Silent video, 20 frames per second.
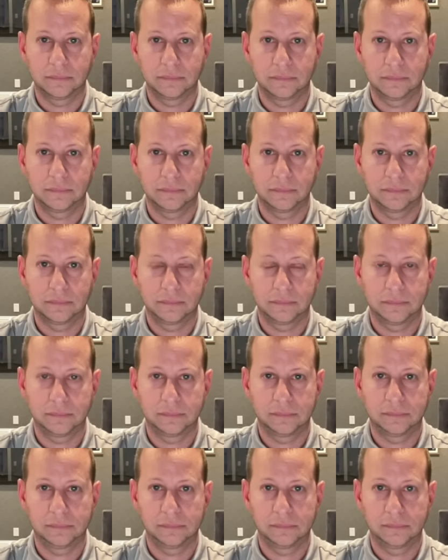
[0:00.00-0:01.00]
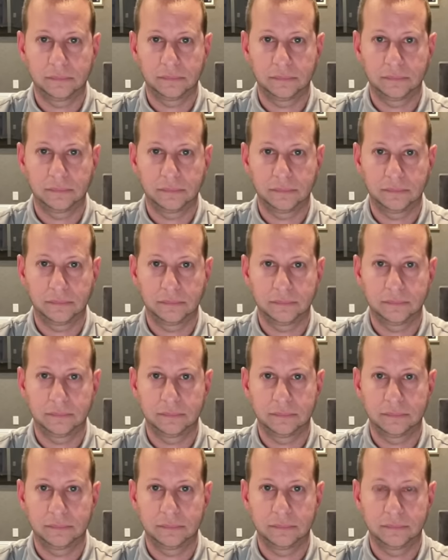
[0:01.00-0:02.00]

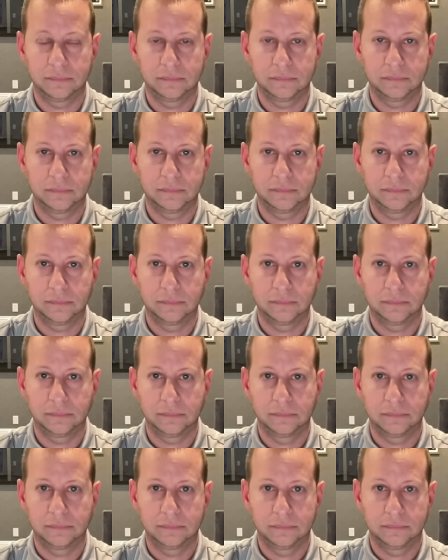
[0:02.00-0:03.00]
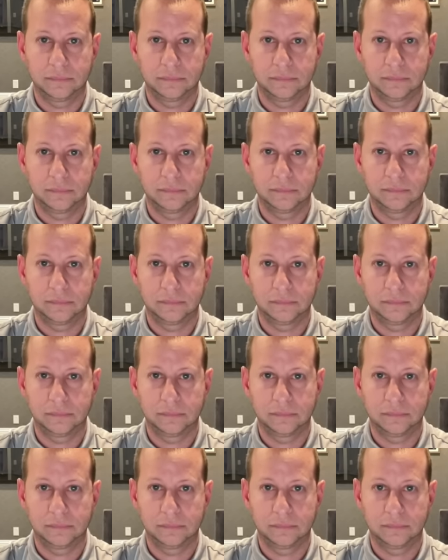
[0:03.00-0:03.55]
This person isn't speaking.